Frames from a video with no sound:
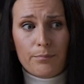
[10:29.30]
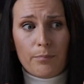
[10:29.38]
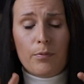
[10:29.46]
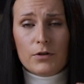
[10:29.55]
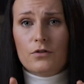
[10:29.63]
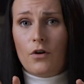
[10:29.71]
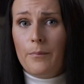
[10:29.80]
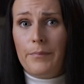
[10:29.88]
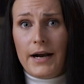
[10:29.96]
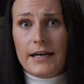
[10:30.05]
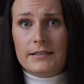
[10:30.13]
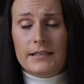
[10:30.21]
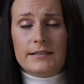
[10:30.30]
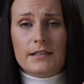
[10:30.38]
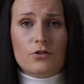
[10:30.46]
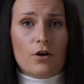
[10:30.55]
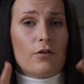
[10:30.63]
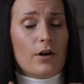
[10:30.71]
put on practice
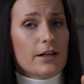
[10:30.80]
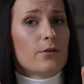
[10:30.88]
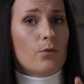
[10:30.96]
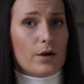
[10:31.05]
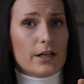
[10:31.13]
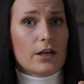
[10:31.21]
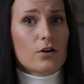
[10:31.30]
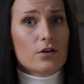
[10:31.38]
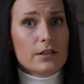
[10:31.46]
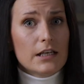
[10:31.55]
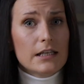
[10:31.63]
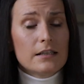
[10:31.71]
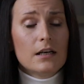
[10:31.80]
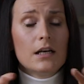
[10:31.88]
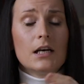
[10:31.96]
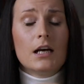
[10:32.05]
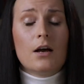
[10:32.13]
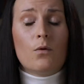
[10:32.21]
and you're already working on it,
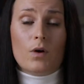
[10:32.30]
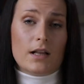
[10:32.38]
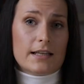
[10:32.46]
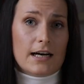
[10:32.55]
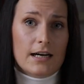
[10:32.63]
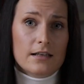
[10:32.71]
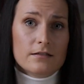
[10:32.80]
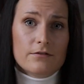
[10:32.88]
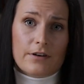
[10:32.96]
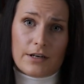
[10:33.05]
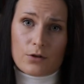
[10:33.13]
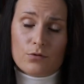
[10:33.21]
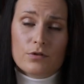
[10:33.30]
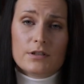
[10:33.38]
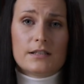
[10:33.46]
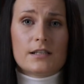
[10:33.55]
well done, very good.